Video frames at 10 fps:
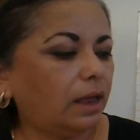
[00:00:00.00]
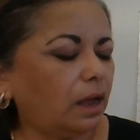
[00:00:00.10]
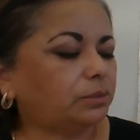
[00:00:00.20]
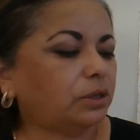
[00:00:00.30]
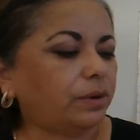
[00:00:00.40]

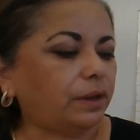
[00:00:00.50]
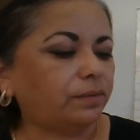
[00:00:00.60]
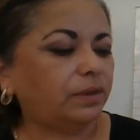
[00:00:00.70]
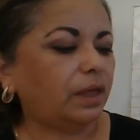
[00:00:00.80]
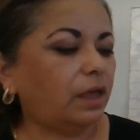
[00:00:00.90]
I'm sorry.
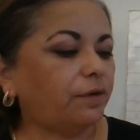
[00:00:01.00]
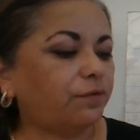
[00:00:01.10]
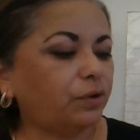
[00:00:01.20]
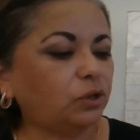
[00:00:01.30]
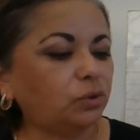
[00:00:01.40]

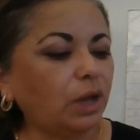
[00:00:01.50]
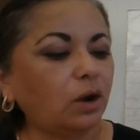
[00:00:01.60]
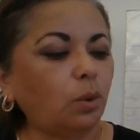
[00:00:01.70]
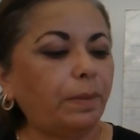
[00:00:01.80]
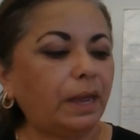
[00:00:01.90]
If we do not
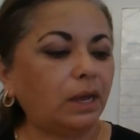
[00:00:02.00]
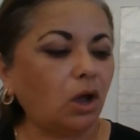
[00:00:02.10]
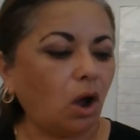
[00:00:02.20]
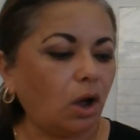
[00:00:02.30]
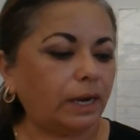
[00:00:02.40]
obey
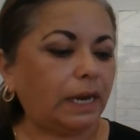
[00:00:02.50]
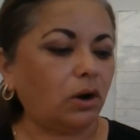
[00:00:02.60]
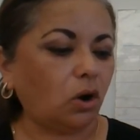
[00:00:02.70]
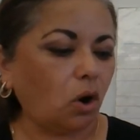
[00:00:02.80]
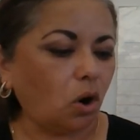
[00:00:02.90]
God in
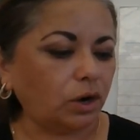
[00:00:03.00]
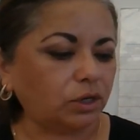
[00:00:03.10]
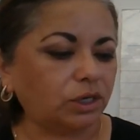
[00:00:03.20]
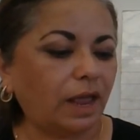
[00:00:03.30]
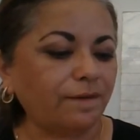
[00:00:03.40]
our
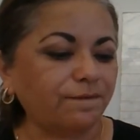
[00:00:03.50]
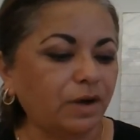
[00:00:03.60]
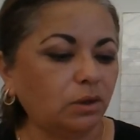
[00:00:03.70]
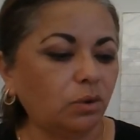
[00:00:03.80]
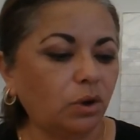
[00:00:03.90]
hearts and
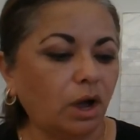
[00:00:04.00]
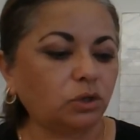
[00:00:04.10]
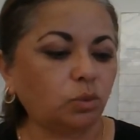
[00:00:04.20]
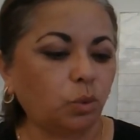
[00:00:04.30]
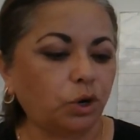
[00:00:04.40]
follow
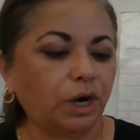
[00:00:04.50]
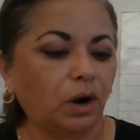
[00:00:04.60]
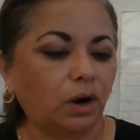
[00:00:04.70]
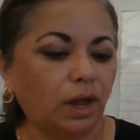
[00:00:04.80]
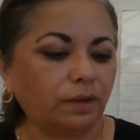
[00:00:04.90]
God's word in
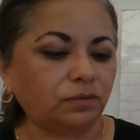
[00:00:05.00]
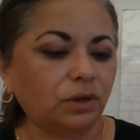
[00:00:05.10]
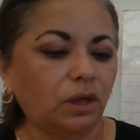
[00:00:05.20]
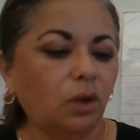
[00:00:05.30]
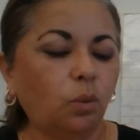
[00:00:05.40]
our lives,
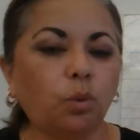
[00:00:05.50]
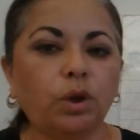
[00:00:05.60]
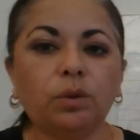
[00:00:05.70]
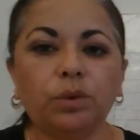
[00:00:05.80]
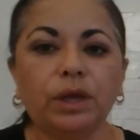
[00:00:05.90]

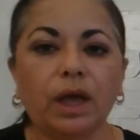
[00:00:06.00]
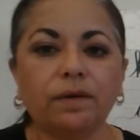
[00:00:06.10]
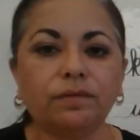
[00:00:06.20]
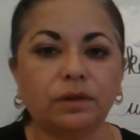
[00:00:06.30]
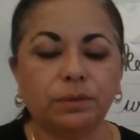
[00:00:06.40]
will we
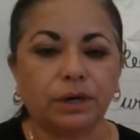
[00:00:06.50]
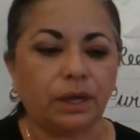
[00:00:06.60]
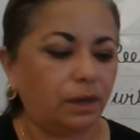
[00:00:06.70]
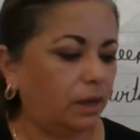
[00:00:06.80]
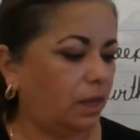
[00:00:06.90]
have
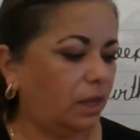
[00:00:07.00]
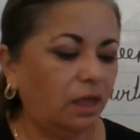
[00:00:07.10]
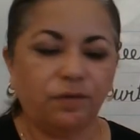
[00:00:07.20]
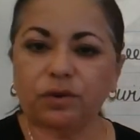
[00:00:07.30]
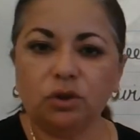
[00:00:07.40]
liberty?
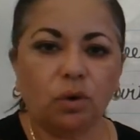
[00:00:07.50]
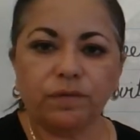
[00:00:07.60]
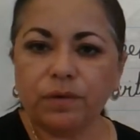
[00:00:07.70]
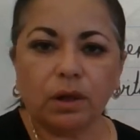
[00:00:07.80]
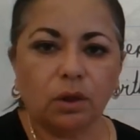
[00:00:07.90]
If we
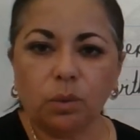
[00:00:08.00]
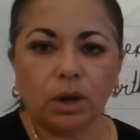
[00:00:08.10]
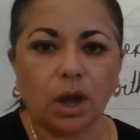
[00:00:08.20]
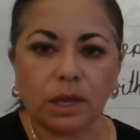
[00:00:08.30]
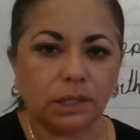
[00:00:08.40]
don't follow
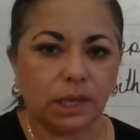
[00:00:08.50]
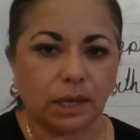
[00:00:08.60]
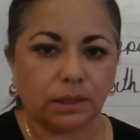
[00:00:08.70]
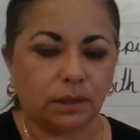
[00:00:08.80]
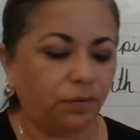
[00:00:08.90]
what God
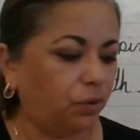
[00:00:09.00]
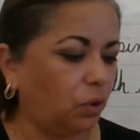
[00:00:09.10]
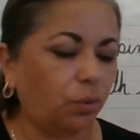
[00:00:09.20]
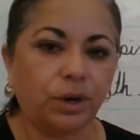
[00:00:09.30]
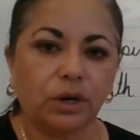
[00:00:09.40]
says, if we
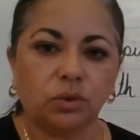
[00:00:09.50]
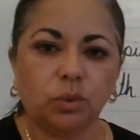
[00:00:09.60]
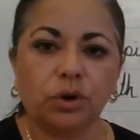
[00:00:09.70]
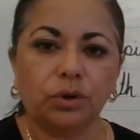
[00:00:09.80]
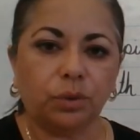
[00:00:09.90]
don't read his
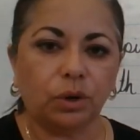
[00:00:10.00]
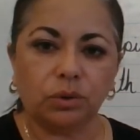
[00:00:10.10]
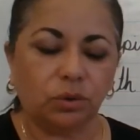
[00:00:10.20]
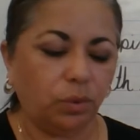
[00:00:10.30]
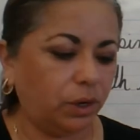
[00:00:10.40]
word, we
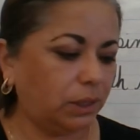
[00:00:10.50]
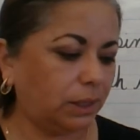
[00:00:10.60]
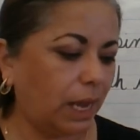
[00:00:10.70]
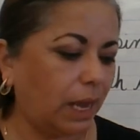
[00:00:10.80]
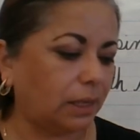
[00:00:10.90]
don't do what he
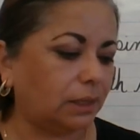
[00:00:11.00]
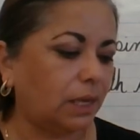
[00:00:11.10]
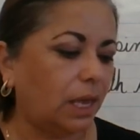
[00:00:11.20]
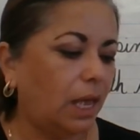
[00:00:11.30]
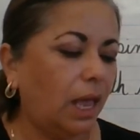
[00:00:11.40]
says,
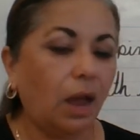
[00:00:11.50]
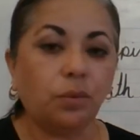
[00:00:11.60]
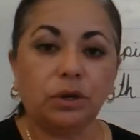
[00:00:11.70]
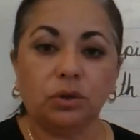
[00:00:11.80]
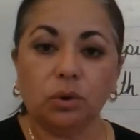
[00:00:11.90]
and
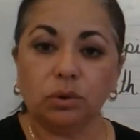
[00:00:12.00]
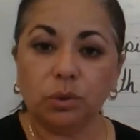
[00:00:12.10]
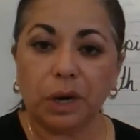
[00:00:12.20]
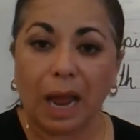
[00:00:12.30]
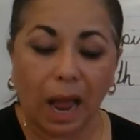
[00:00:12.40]
we don't
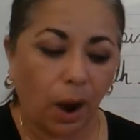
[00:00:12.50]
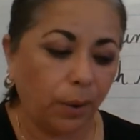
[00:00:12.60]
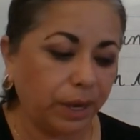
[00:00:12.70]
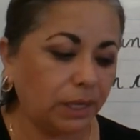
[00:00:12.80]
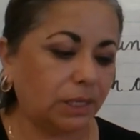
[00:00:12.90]
do it
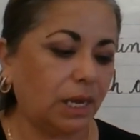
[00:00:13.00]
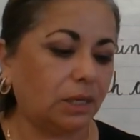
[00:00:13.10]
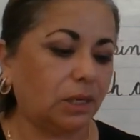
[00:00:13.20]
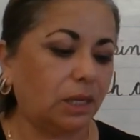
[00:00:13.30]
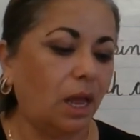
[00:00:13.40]
how he
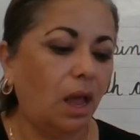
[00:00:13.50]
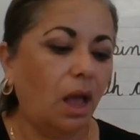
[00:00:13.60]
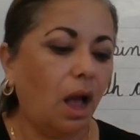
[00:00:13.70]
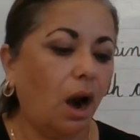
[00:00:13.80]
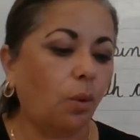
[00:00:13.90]
says it,
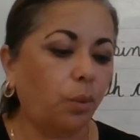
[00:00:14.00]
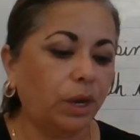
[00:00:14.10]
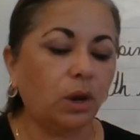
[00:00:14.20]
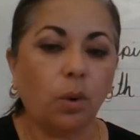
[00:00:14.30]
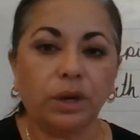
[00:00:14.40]
are
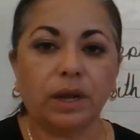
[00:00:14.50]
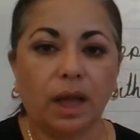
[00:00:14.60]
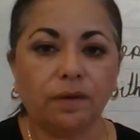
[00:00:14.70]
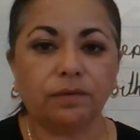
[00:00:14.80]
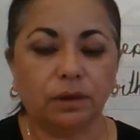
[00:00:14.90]
we going to
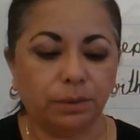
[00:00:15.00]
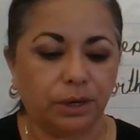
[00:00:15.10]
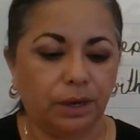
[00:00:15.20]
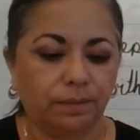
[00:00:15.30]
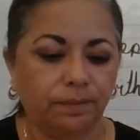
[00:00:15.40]
have
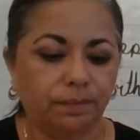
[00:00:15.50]
liberty?